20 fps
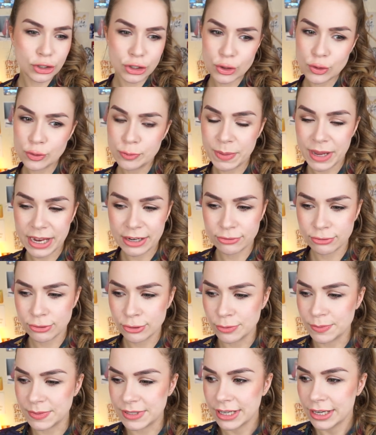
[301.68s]
2
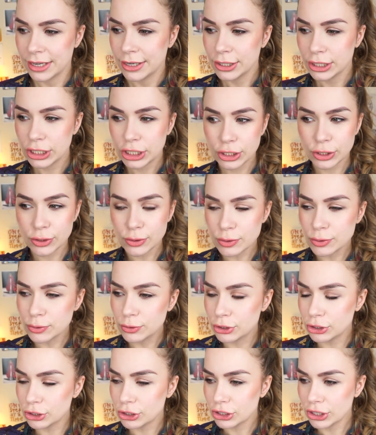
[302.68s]
bedrooms,
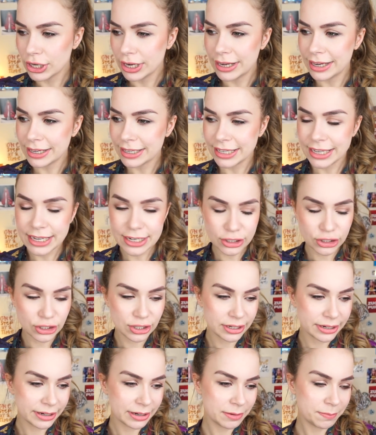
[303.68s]
huge
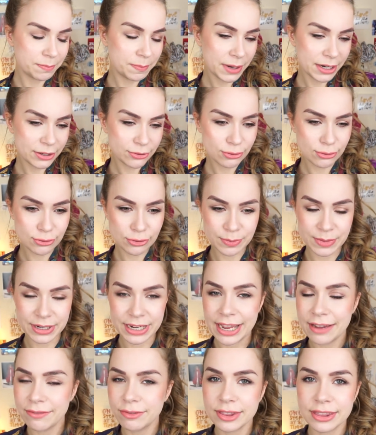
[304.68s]
kitchen and bedroom and
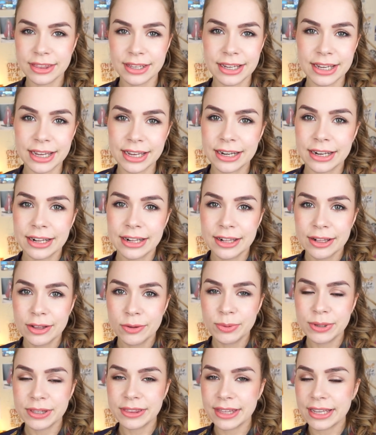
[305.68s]
everything, and
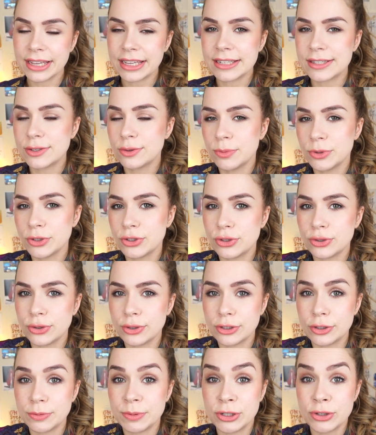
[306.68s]
we think it's almost too
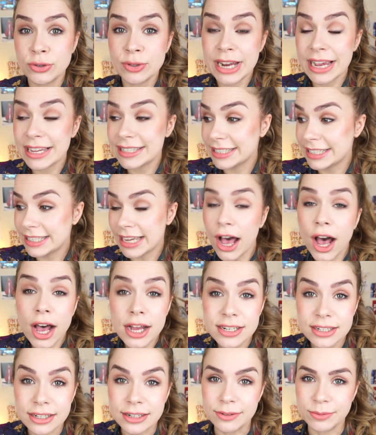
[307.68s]
good to be true. It has a
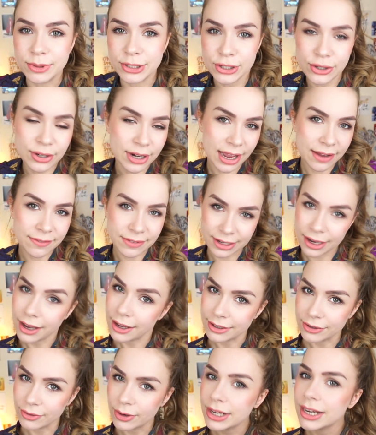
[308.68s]
garden. We don't have a
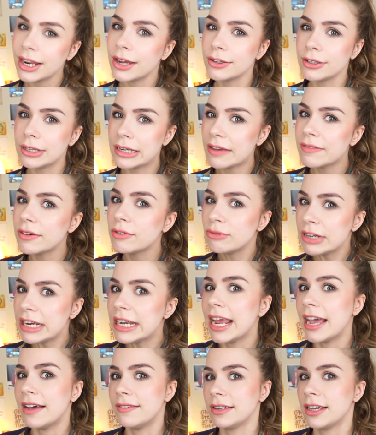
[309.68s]
garden right now. You never
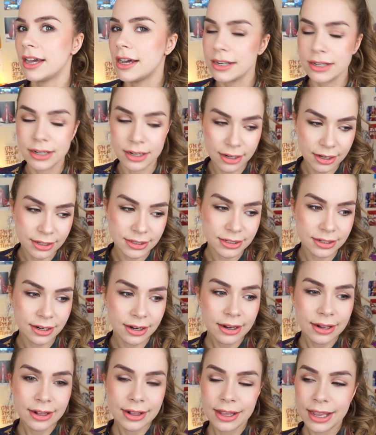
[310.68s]
really have a garden in London.
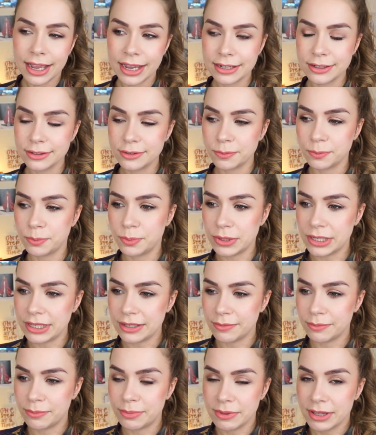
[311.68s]
And
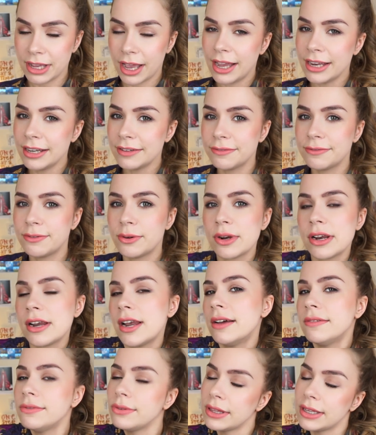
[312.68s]
we kind of fall in
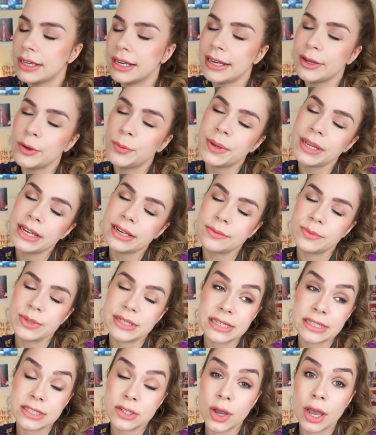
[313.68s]
love with it a little bit, and we
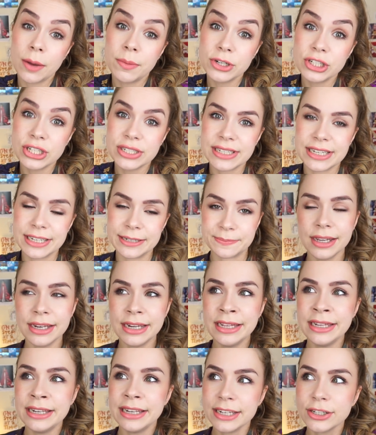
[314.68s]
say, so how much is it? And
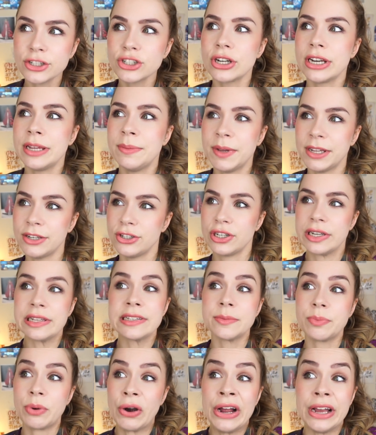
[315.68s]
he literally mentions
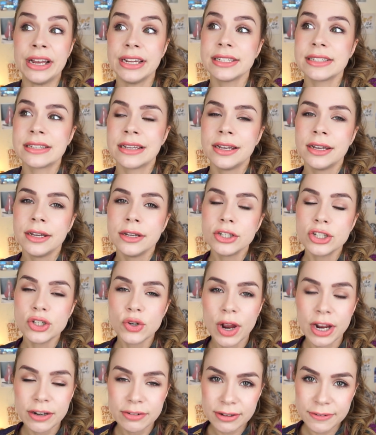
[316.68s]
a price,
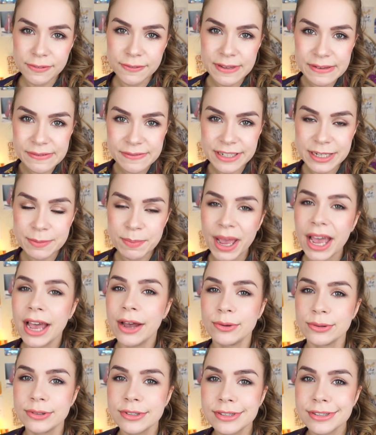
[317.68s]

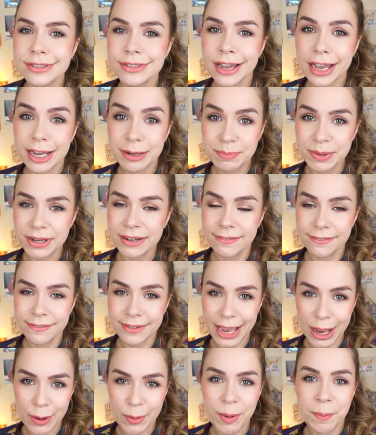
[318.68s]
£250 above
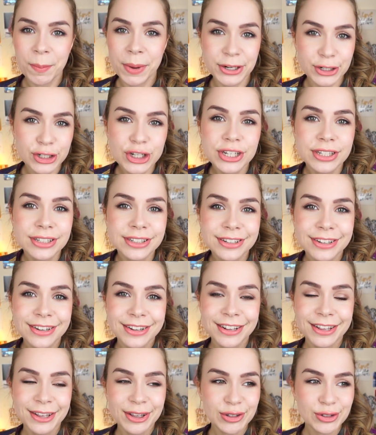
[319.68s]
our budget.
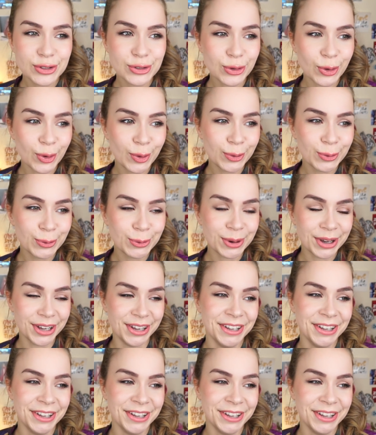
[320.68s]
So